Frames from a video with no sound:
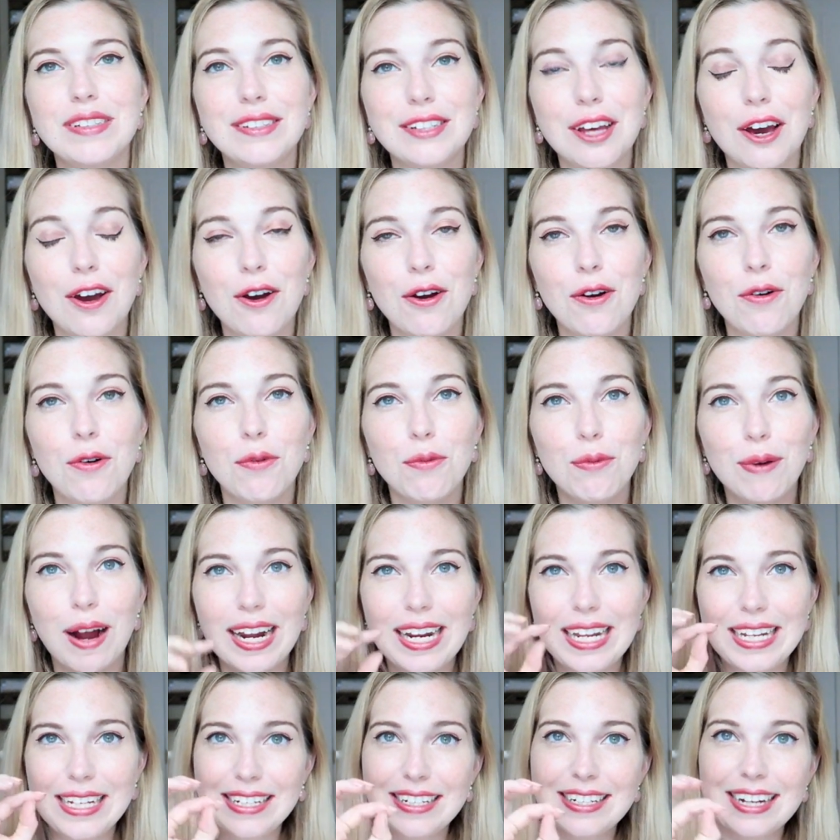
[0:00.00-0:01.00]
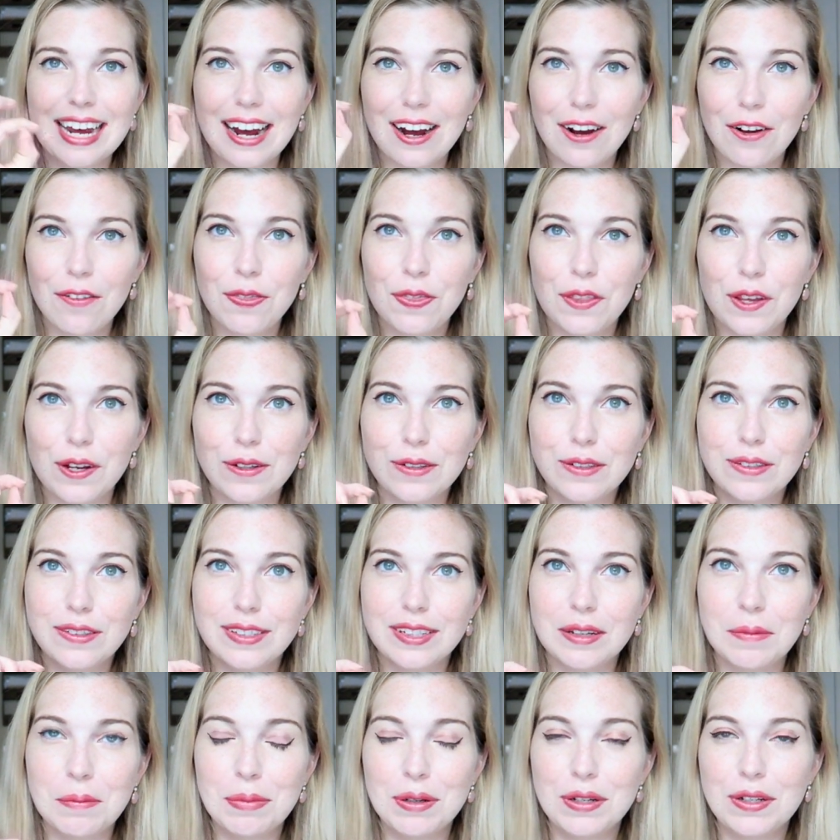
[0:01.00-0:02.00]
So writing down those
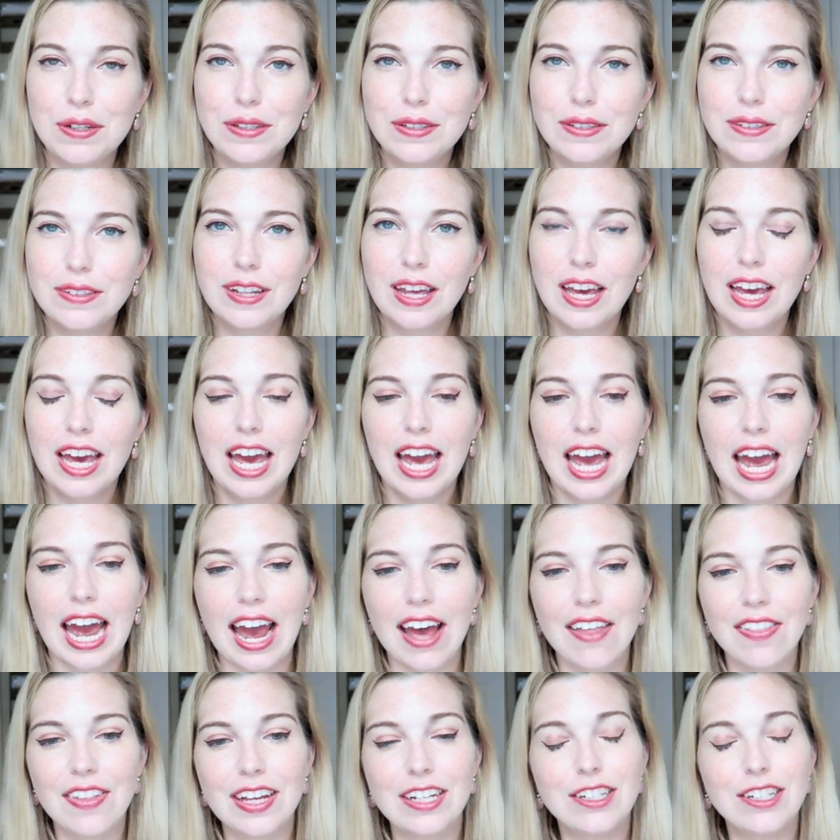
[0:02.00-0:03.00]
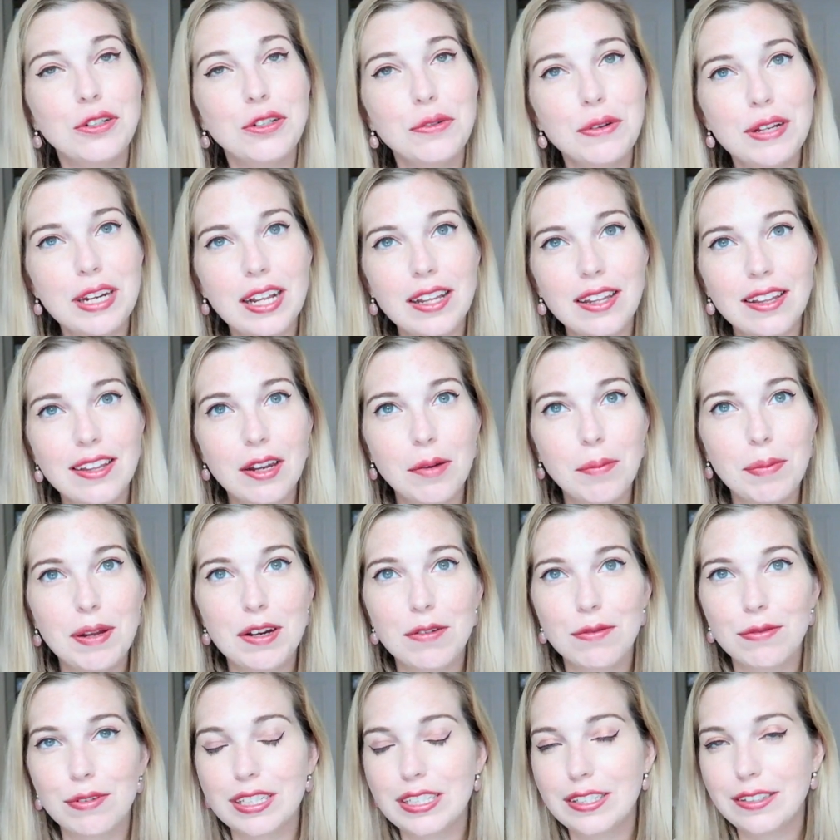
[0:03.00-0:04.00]
symbols and doing a little
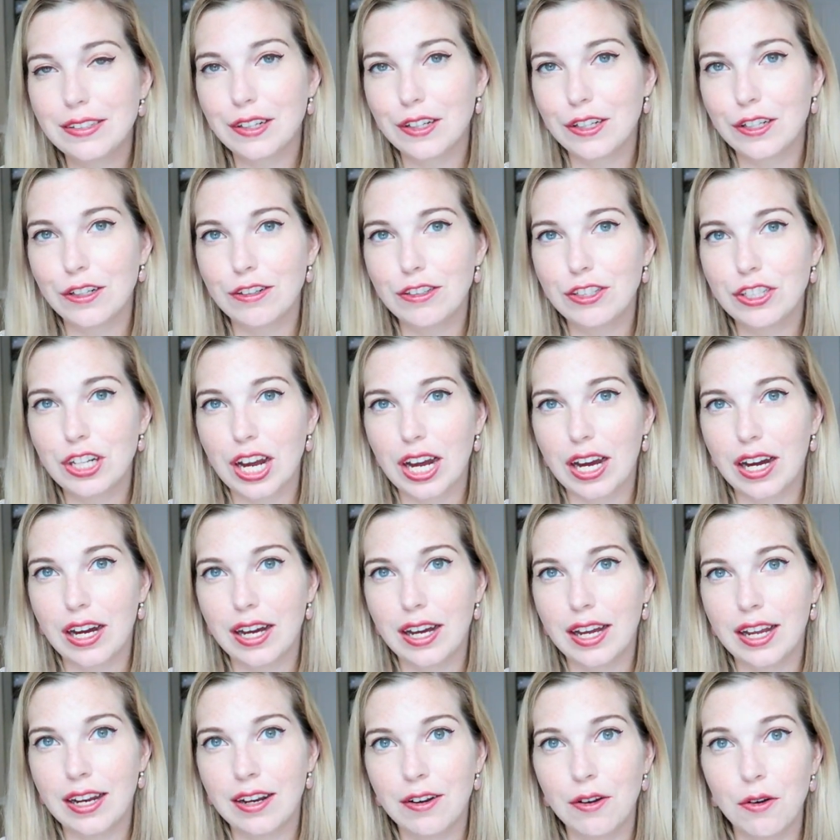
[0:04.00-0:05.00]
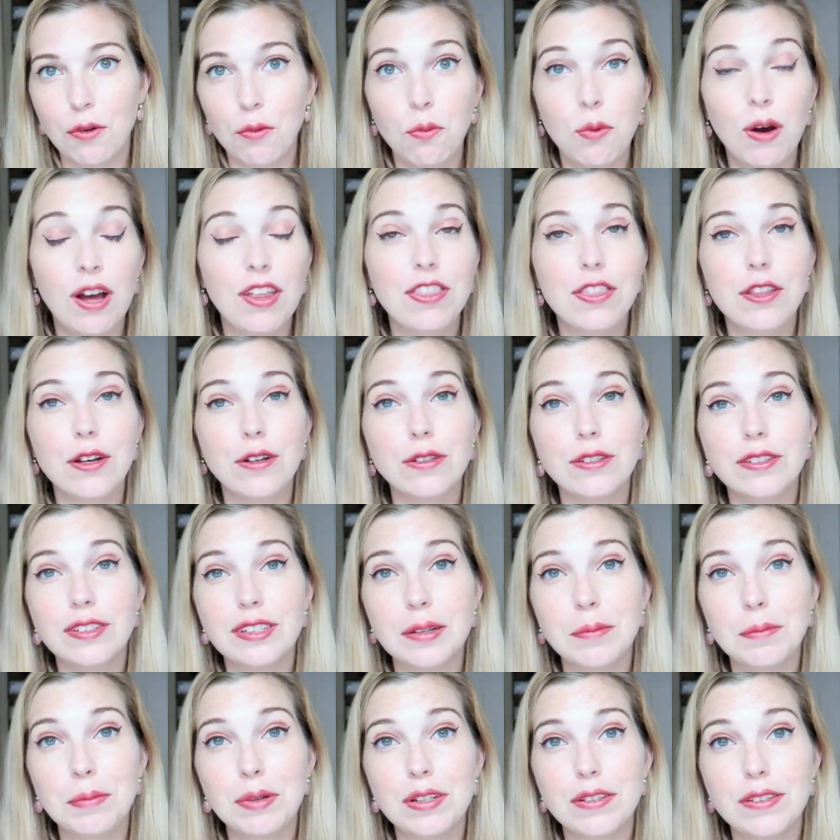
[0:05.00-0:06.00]
bit of research on what those
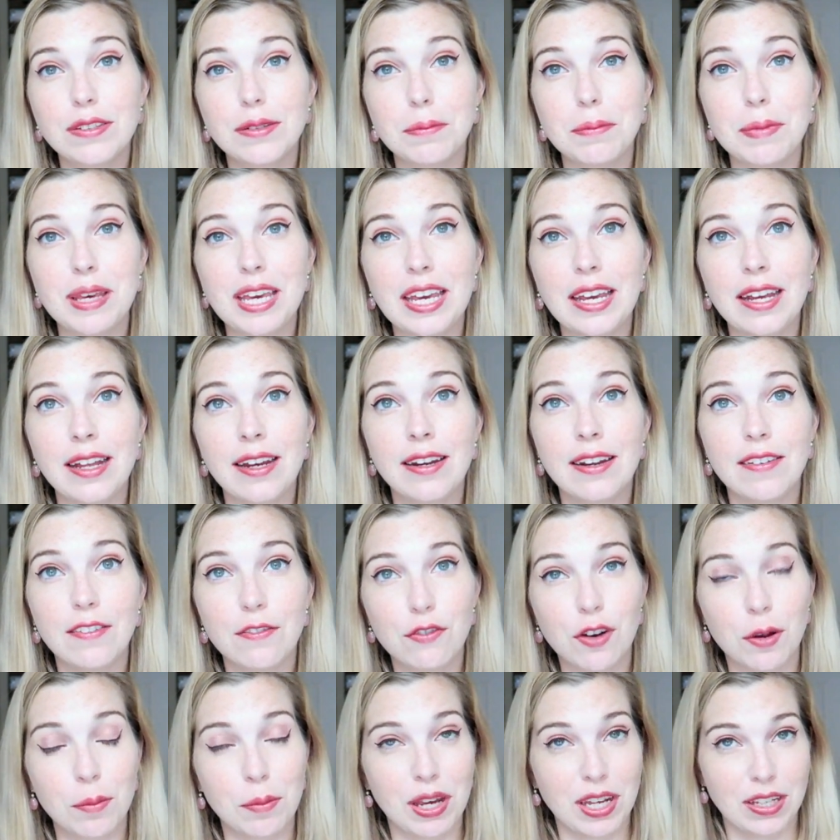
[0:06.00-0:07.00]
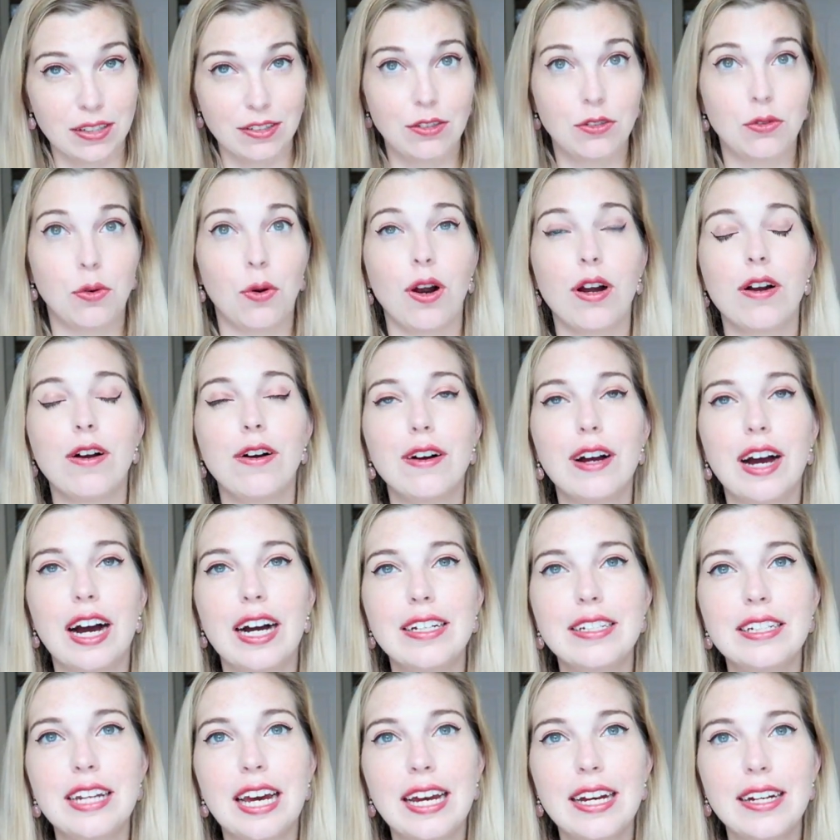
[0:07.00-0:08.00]
symbols mean from a historical
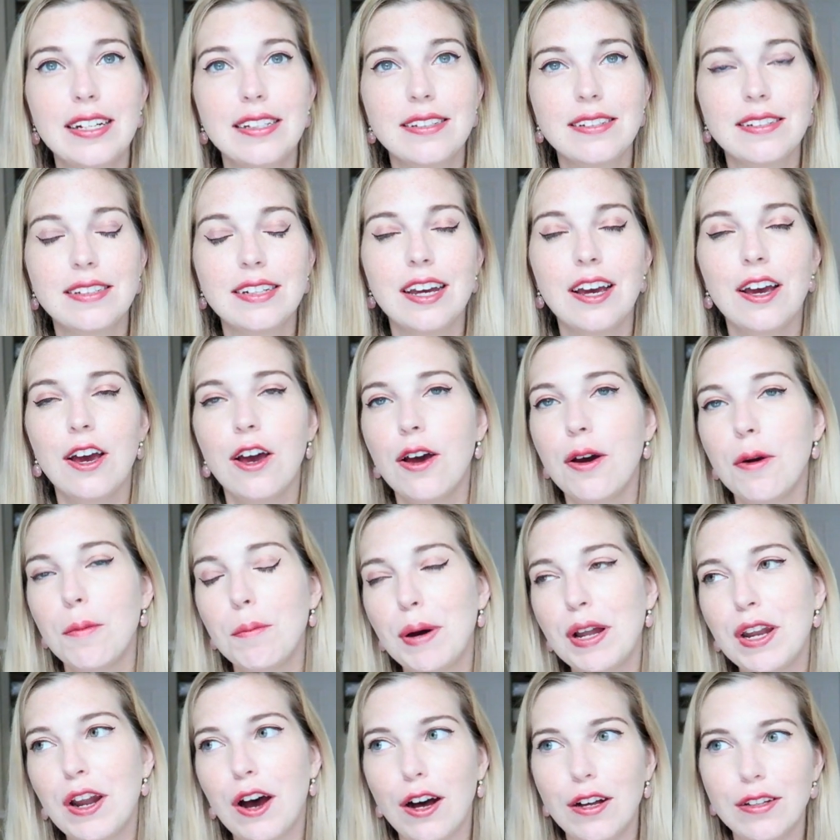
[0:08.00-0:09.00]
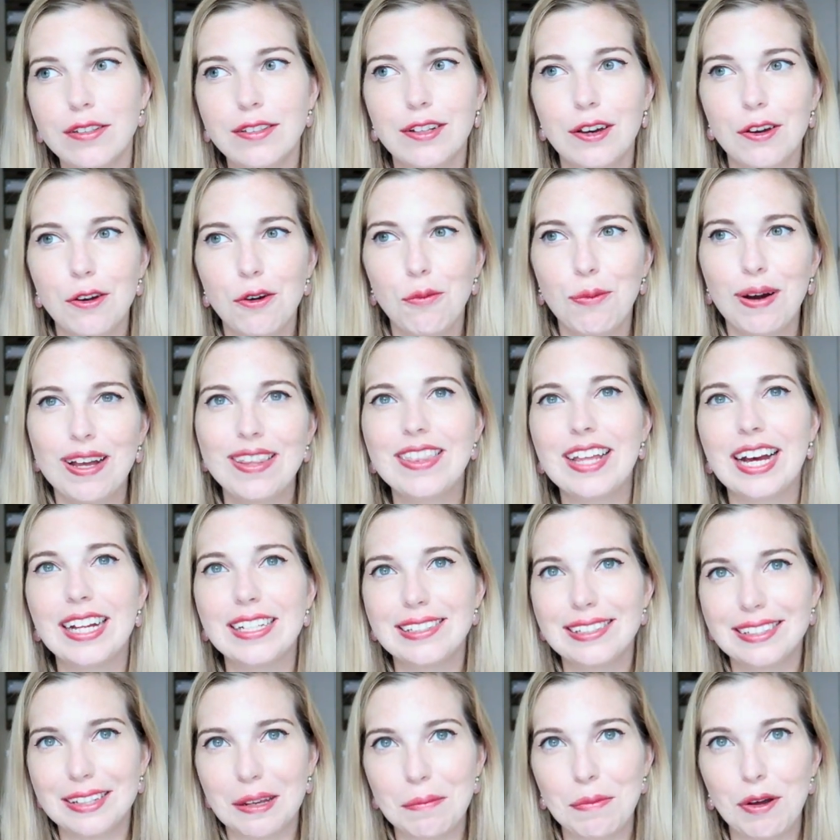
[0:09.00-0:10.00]
context, but also what
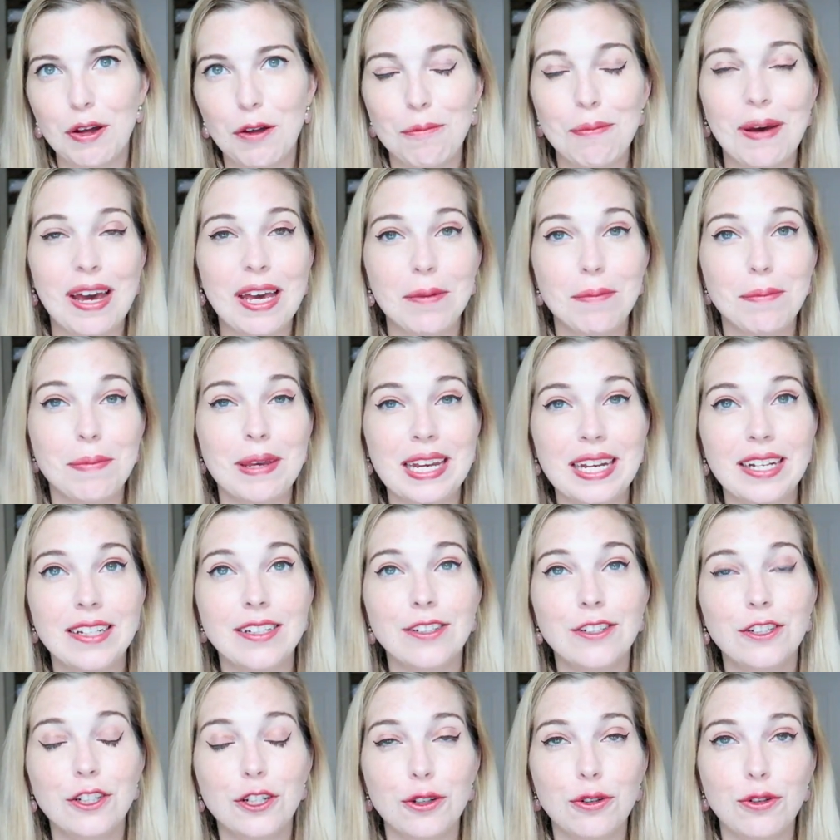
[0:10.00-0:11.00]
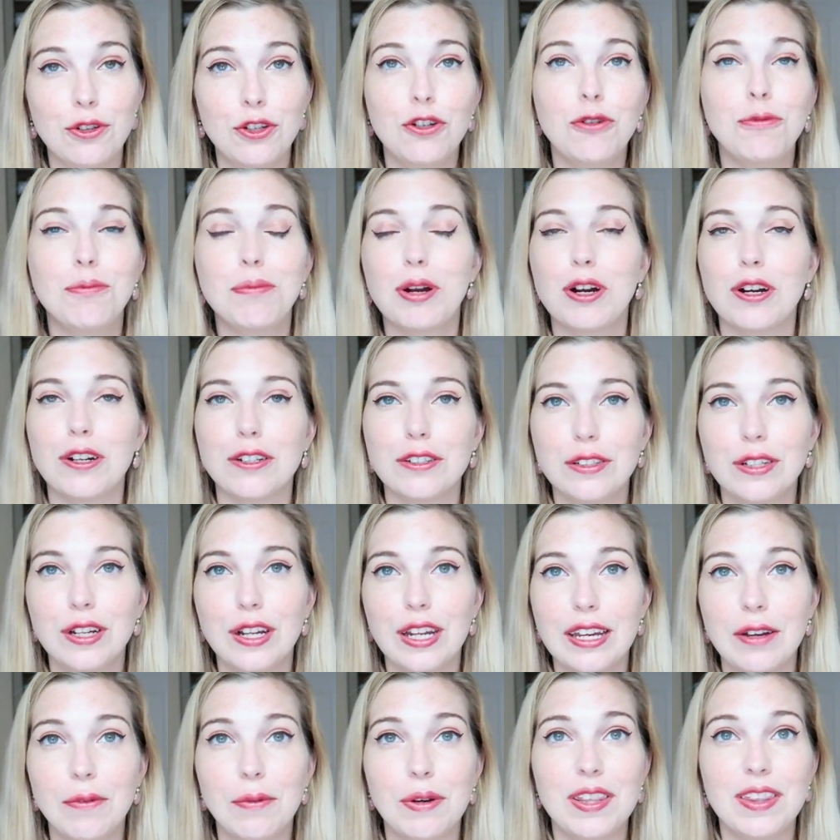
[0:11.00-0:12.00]
that symbol might mean to you
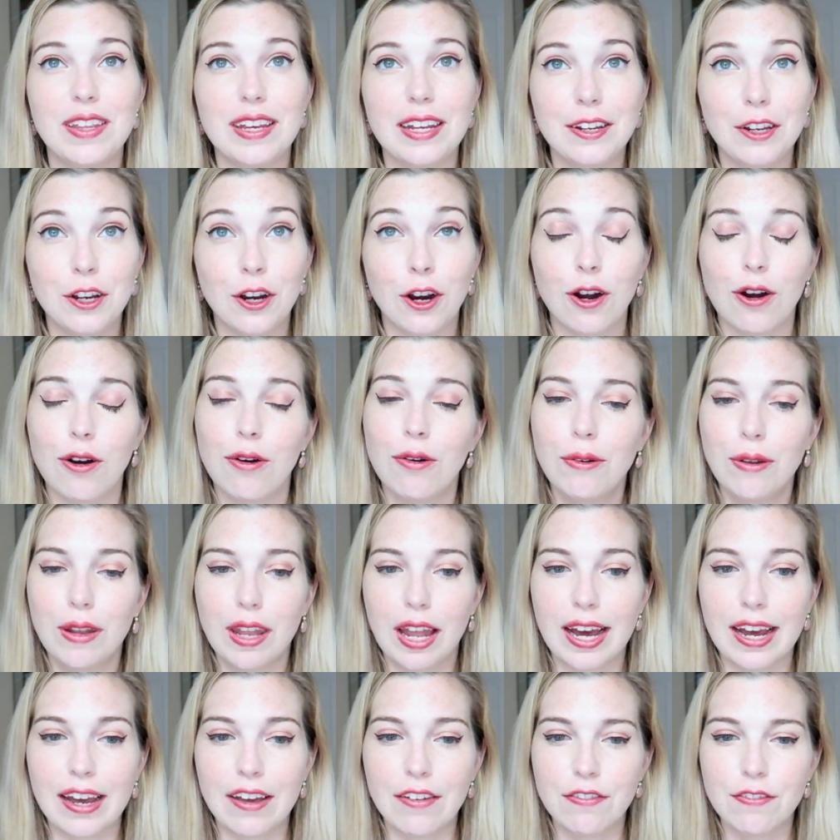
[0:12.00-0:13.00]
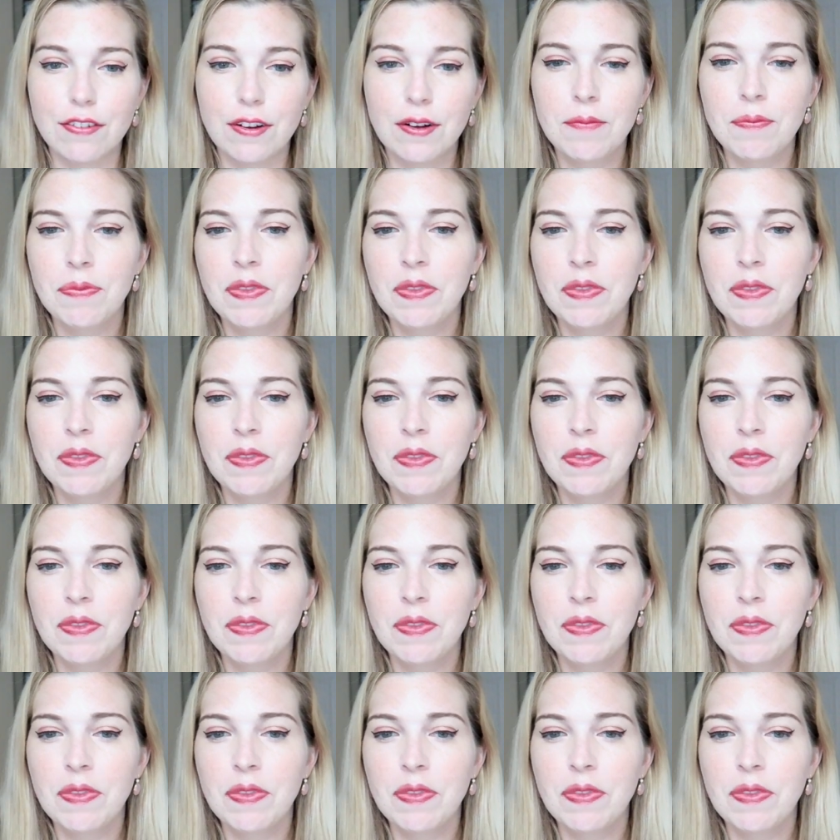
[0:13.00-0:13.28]
personally within your own life.